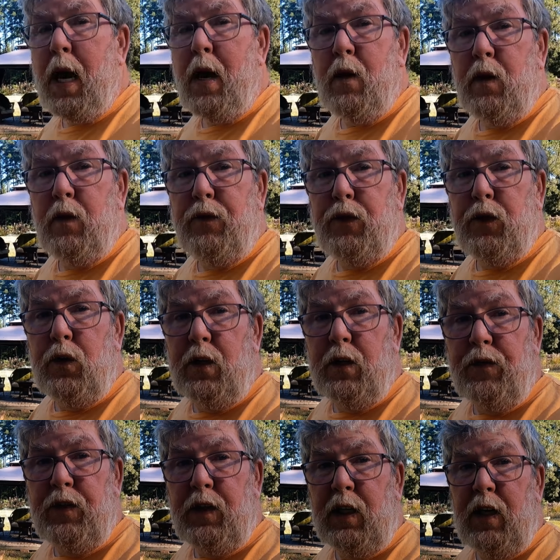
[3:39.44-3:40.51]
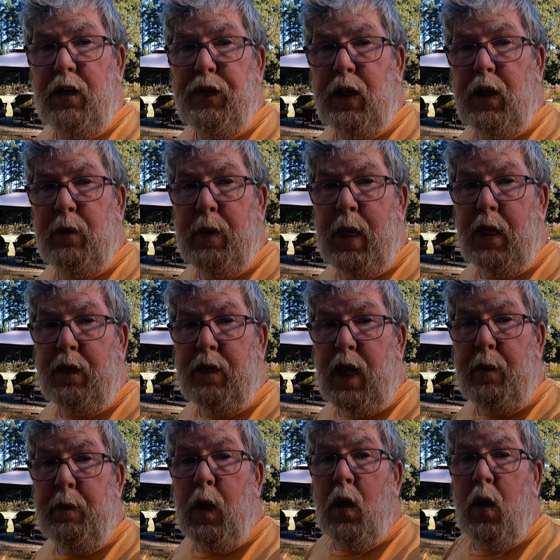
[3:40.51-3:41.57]
power for a significant amount of
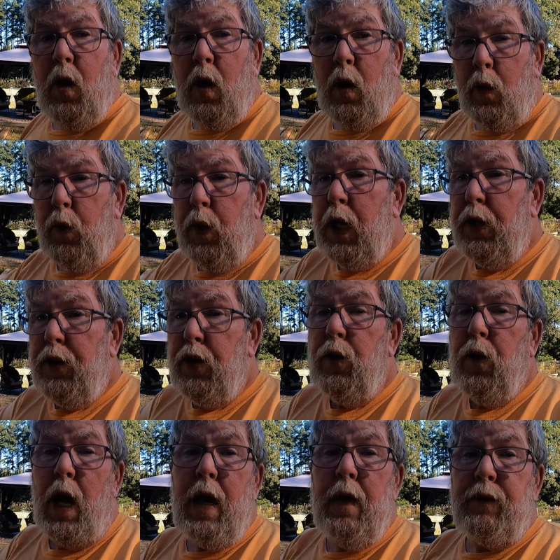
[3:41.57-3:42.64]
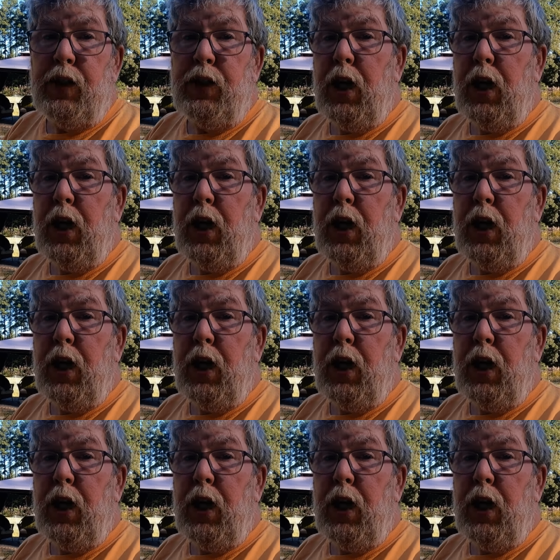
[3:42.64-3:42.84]
time, we do have a